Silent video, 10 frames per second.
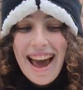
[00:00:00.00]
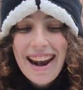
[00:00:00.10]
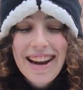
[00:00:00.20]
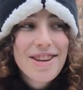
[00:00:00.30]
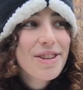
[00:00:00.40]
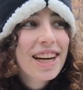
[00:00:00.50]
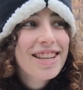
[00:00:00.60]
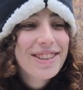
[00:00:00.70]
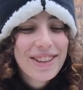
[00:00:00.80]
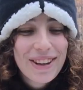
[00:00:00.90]
And I knew I
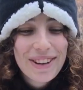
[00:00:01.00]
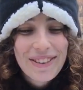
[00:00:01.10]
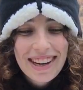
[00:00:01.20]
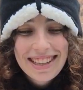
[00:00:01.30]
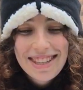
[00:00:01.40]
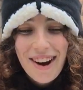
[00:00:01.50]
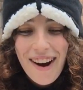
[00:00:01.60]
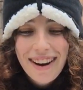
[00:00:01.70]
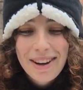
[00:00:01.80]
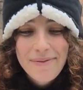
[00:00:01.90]
no longer wanted to
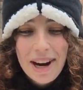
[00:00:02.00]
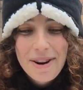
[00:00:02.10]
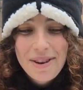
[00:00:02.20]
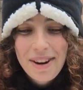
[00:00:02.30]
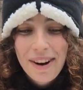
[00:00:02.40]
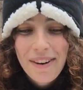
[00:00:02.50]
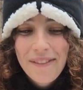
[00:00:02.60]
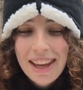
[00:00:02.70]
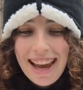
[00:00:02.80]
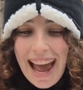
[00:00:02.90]
talk about,
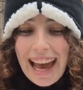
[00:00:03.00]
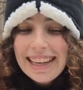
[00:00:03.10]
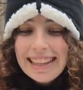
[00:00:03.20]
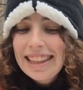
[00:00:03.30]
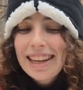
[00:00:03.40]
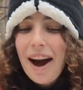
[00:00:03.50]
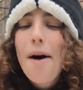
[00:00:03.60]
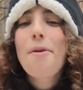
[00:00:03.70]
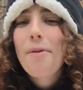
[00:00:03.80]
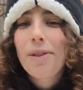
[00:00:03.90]
anything
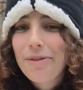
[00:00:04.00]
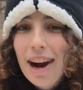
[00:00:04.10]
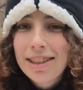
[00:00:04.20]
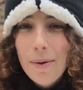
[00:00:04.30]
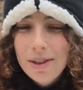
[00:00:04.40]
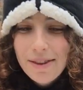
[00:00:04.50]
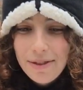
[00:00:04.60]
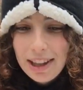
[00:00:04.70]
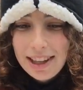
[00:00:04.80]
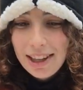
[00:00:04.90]
other than the fact I wasn't
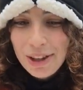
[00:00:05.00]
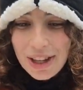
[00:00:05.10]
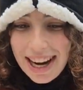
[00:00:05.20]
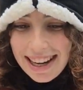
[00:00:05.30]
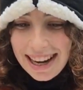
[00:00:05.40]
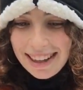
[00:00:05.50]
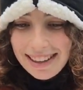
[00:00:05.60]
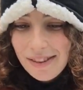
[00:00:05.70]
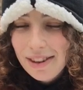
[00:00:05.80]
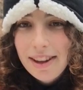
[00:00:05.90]
feeling like creating
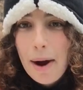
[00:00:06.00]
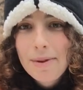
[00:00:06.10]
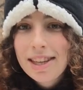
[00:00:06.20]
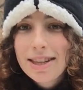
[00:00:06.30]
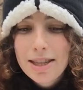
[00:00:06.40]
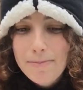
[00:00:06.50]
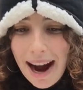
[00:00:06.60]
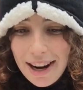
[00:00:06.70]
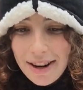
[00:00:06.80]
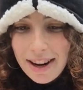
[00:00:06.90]
or I wasn't
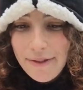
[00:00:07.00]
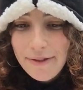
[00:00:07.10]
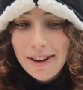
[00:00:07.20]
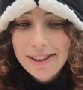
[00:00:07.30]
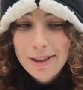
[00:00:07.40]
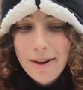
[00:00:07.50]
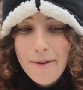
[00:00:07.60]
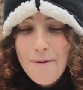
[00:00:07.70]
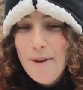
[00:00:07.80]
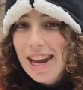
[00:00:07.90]
inspired. It felt sort of
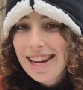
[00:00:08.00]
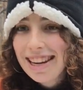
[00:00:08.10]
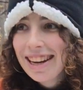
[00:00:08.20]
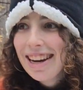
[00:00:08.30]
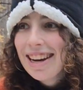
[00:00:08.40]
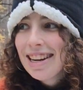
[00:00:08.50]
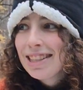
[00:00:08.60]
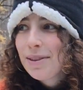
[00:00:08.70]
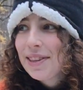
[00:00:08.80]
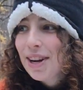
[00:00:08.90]
fake
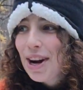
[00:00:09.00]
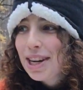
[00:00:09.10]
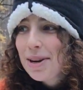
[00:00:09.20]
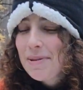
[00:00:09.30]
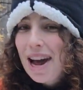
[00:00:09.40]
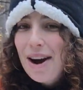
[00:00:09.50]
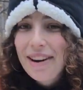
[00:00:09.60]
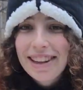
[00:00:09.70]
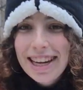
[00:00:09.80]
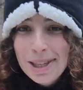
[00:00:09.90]
to be talking about how
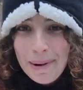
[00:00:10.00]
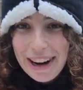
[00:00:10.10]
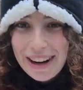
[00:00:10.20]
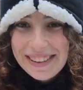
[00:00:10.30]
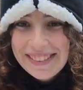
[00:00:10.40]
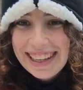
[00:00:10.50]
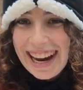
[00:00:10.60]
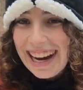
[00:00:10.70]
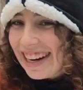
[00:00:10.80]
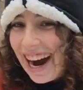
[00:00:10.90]
I liked my art when
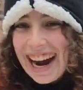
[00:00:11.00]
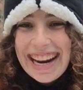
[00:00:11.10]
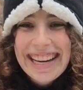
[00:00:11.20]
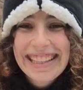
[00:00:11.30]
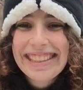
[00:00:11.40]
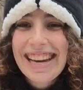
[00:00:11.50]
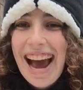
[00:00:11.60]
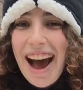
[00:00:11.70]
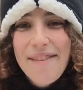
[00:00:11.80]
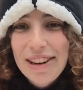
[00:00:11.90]
now I
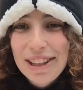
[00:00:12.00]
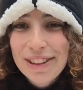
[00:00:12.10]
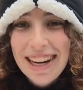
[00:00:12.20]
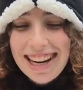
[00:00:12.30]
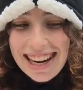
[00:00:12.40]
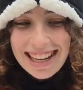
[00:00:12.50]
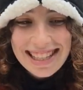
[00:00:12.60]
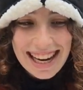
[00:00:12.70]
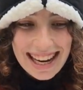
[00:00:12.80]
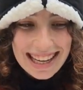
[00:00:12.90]
haven't created in
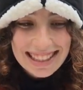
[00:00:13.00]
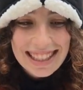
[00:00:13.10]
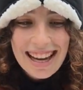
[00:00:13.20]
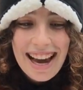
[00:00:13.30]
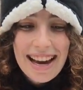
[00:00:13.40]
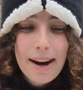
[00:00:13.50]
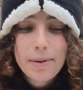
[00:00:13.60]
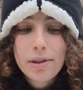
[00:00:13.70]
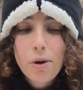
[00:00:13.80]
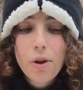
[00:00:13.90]
days, and I
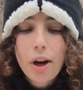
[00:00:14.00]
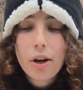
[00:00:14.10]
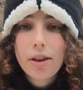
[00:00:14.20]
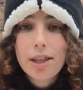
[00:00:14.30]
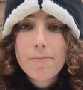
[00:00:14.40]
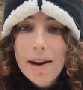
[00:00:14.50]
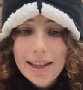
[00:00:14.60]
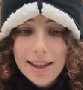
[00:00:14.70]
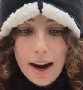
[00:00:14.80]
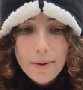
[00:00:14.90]
was no longer in the
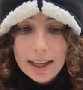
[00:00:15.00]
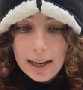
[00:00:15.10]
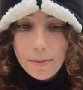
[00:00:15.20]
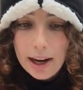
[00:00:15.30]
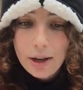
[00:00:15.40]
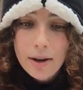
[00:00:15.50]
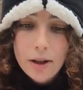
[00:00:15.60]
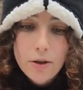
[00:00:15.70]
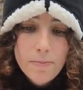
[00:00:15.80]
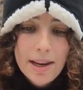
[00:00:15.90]
space that I was in when I
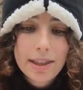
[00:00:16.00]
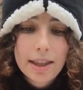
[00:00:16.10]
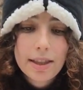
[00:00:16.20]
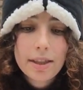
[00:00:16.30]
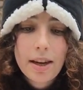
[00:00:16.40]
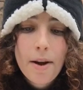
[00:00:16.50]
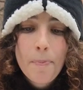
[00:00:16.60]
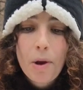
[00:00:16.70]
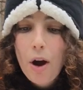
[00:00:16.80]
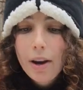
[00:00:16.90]
created those pieces.
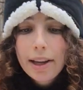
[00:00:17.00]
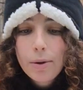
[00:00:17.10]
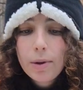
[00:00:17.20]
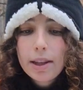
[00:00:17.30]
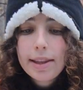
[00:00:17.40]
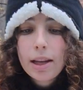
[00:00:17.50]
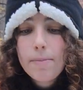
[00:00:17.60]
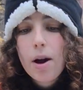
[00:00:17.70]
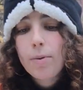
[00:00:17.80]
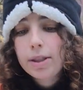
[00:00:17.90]
All I could really think
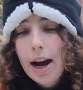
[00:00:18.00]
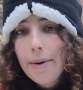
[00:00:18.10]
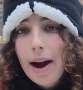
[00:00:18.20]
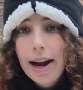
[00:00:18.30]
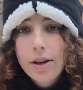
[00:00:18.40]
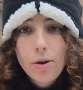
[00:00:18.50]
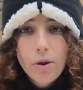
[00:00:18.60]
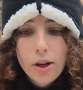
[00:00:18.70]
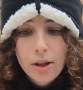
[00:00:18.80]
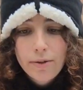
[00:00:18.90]
about was how I no
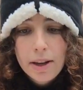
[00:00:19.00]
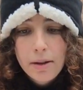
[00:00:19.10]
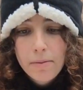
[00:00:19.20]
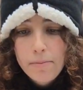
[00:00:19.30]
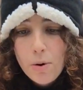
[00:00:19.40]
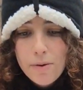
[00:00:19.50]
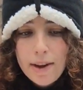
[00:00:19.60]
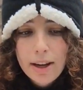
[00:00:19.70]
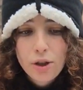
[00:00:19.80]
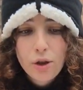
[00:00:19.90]
longer felt
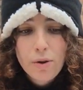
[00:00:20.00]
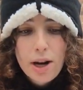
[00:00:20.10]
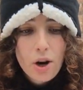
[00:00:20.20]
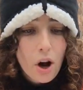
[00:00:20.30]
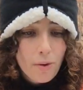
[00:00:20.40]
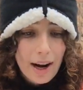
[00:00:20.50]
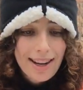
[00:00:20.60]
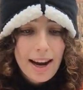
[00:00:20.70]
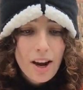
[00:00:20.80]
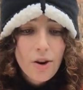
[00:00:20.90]
motivated to create at all right
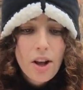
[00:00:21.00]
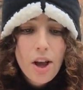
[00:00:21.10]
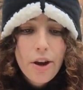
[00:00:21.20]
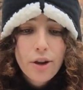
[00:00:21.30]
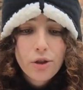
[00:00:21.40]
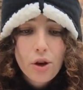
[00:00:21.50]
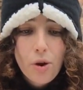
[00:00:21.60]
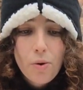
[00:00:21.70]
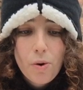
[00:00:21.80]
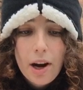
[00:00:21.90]
now.
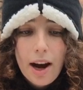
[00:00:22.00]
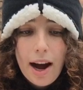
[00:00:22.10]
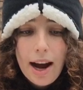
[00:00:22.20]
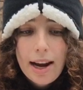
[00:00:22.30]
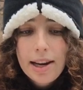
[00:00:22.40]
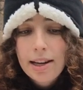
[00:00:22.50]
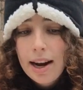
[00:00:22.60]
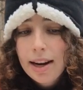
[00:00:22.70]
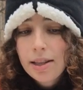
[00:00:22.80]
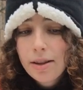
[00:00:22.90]
So I
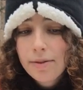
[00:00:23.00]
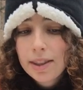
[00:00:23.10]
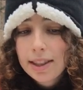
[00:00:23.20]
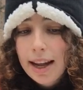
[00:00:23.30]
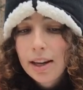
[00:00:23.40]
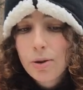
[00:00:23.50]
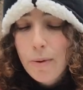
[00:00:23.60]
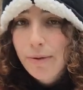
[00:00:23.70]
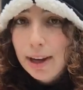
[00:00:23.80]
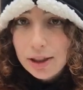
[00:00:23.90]
kind of decided to
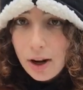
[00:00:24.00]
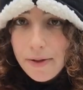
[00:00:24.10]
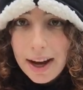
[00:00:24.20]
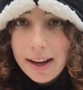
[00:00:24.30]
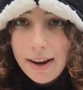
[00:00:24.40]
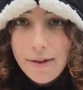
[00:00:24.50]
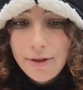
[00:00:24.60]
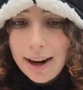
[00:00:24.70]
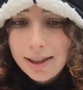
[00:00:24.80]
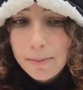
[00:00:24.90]
reflect on that and
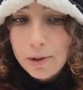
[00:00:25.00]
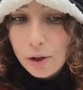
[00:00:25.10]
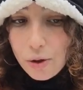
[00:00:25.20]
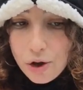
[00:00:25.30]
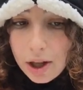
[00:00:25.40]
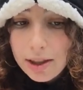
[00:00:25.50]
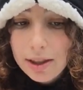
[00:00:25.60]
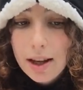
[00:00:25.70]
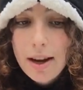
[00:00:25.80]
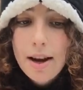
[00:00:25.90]
find some
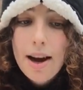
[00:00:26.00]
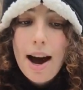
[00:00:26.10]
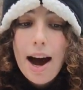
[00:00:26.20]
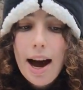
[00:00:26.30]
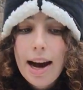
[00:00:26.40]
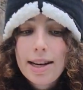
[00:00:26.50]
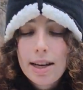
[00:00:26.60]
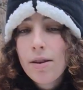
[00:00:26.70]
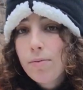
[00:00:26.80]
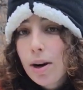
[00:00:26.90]
solutions. I
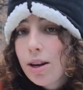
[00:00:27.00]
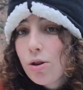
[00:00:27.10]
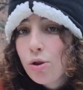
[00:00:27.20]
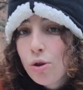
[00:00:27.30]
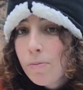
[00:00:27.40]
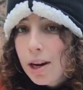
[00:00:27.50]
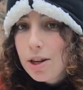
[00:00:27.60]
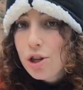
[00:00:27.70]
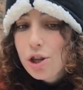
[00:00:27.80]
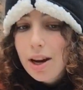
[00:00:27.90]
didn't write too
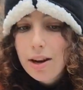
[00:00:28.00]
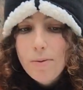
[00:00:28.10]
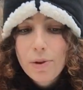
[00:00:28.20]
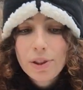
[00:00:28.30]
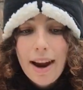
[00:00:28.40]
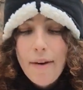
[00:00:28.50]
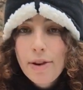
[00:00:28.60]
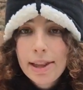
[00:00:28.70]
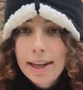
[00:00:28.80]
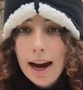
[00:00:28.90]
much, and almost
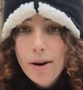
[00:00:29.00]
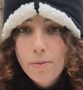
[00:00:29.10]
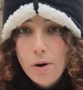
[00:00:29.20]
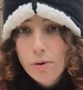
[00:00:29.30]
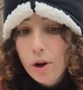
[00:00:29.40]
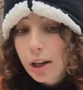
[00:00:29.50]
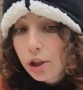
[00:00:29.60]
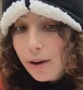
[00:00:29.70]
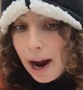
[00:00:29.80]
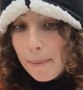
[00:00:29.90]
everything I wrote got
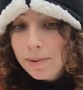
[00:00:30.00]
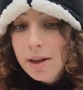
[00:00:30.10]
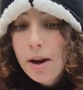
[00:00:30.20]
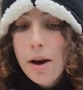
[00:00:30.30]
scrapped.